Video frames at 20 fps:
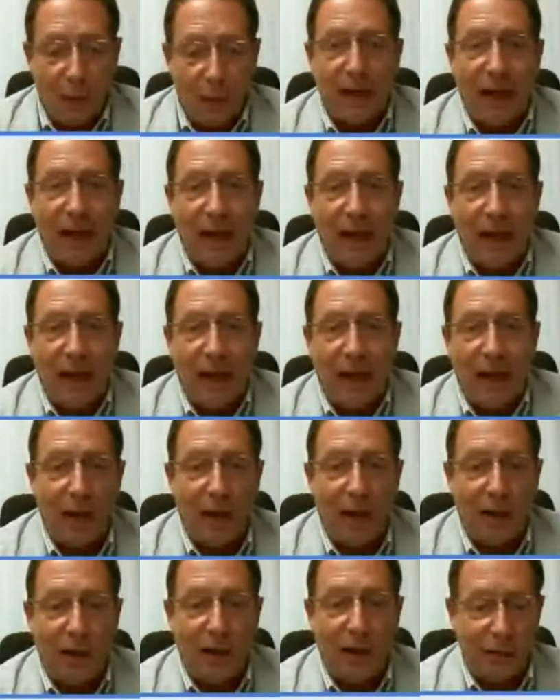What I'd like to
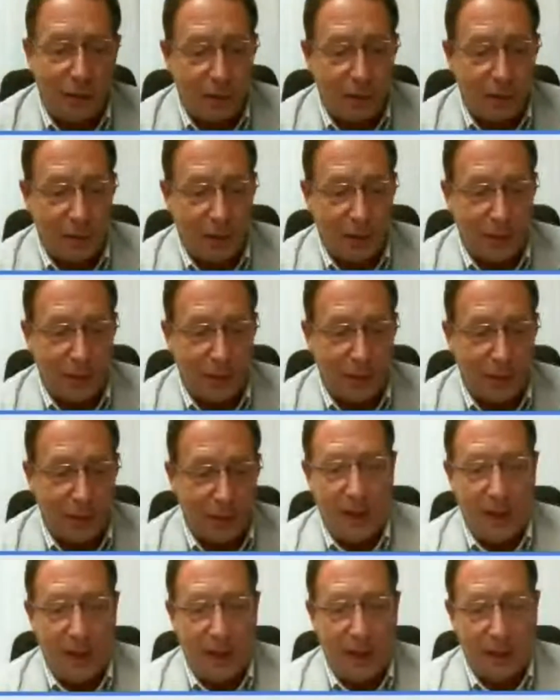go through you, with
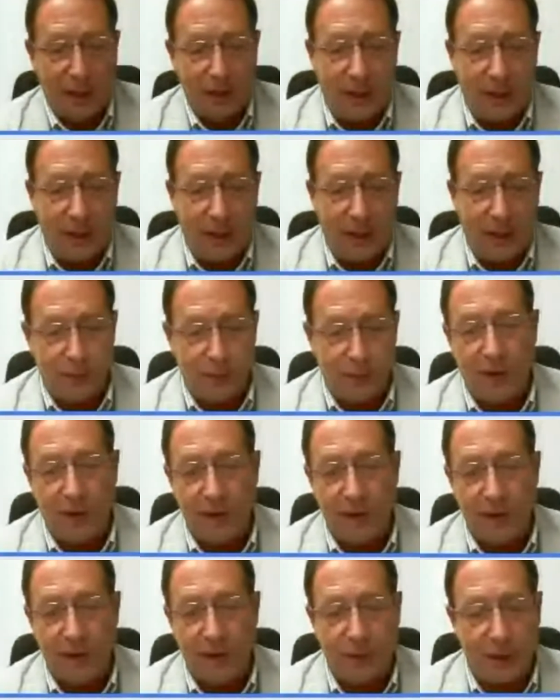you uh,
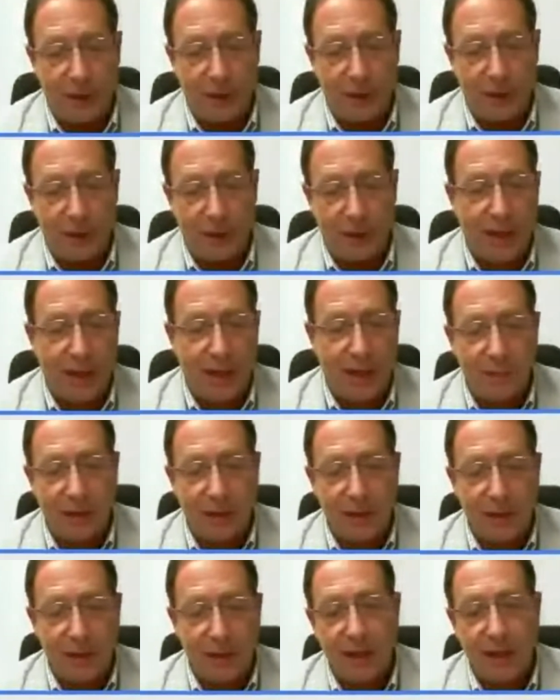for, uh, for the next
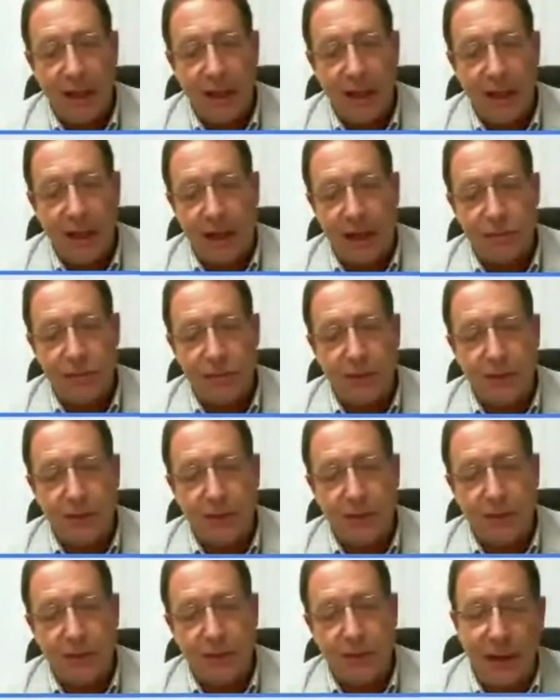couple of minutes
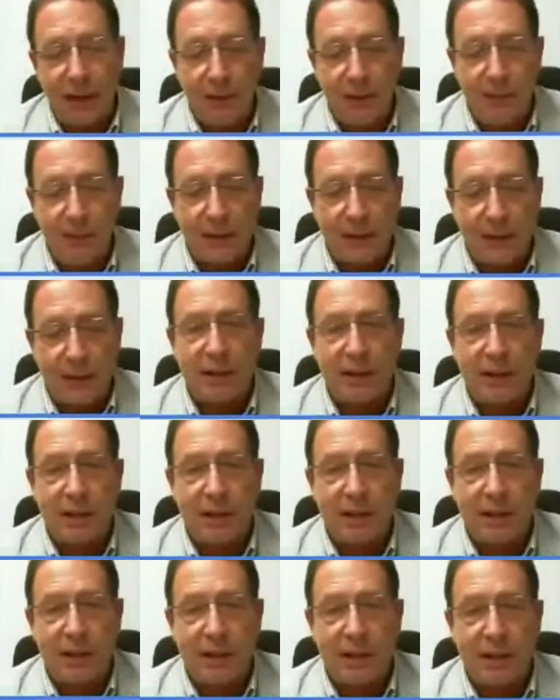is really developing
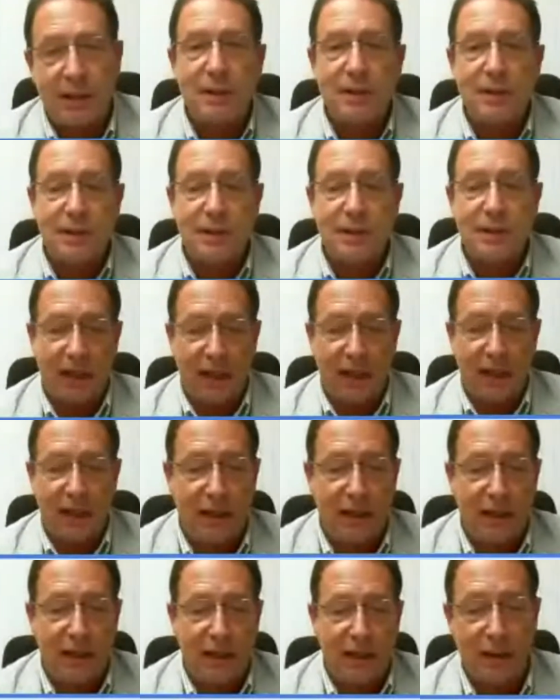some intimacy
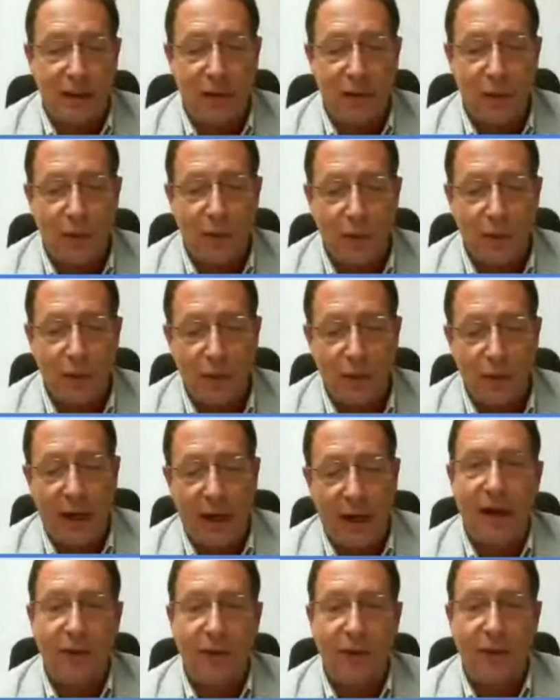in your
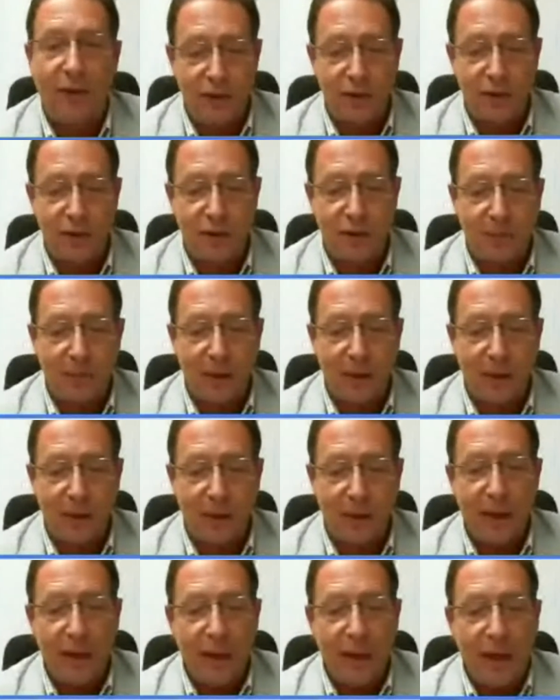uh, relationship.
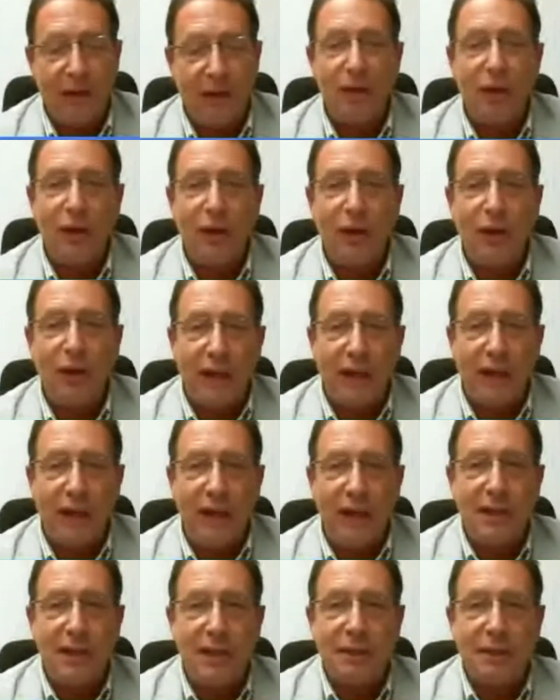And if you look
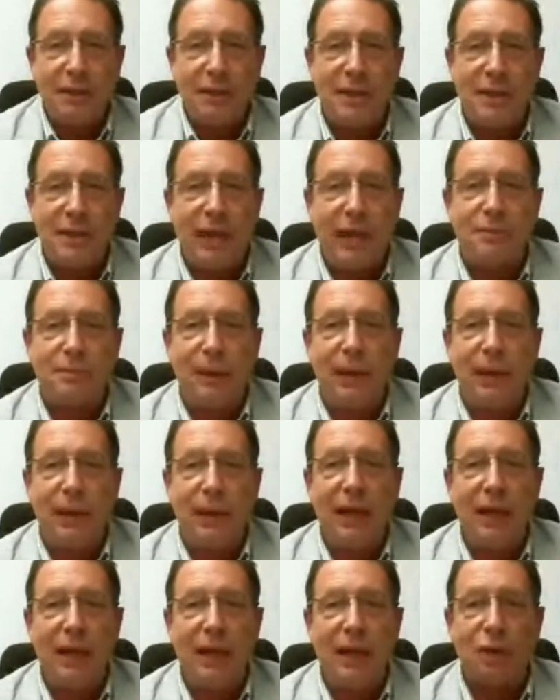at intimacy as
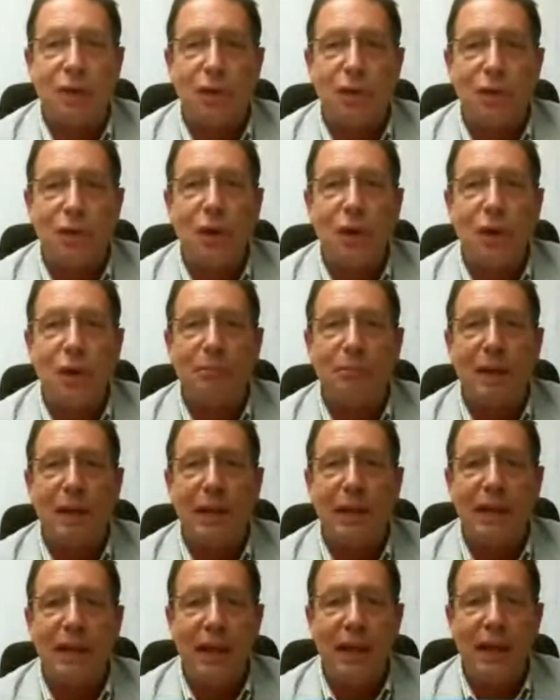being into
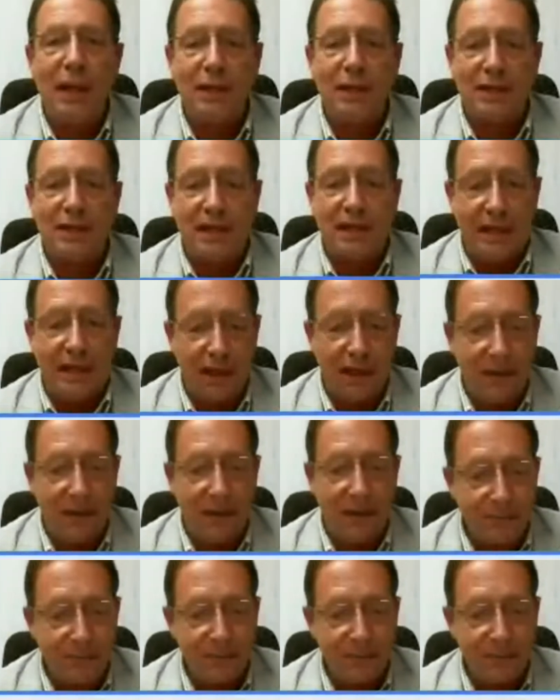me, see,